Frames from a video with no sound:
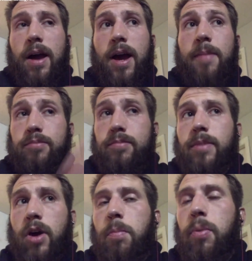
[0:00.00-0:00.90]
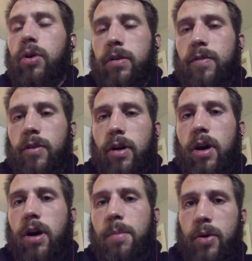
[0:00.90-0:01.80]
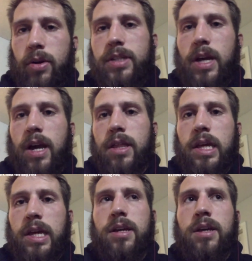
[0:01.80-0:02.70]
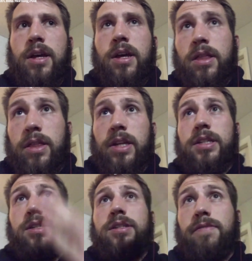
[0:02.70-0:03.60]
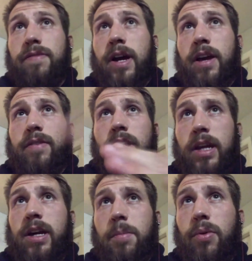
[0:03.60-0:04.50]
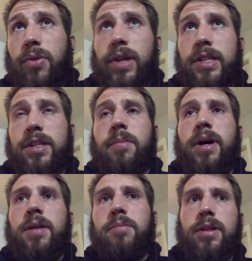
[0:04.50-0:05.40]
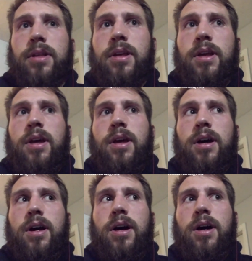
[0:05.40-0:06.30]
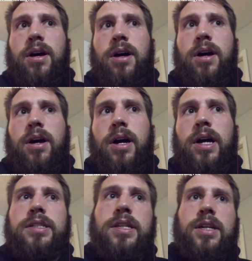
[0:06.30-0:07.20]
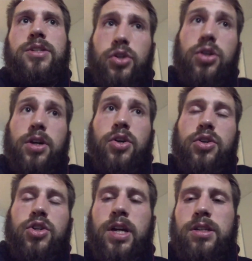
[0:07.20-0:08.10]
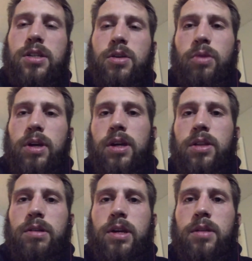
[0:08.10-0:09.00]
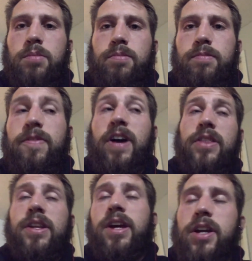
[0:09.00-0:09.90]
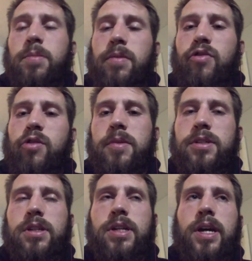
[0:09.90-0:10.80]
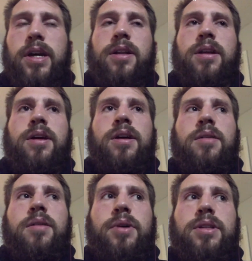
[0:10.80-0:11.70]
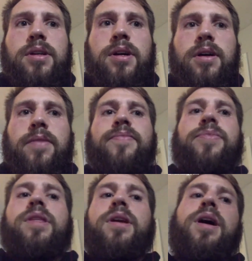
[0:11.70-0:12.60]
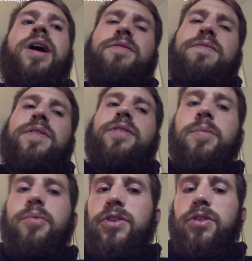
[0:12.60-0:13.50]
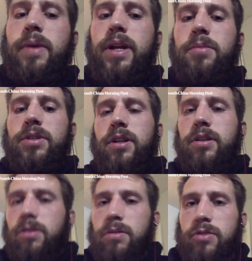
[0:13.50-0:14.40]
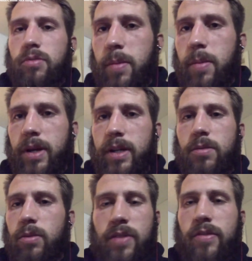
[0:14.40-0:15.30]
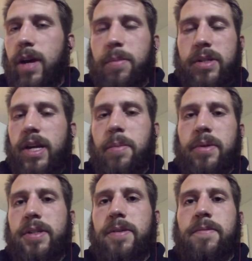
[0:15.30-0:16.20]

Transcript: I'm pulling for a bonus. I think this is a fight. I've got a couple things in mind, but I'd say it's a good chance that we either get fight of the or performance of the night. But I don't feel any pressure, man. I'm just going to go do my best, and whatever happens, happens.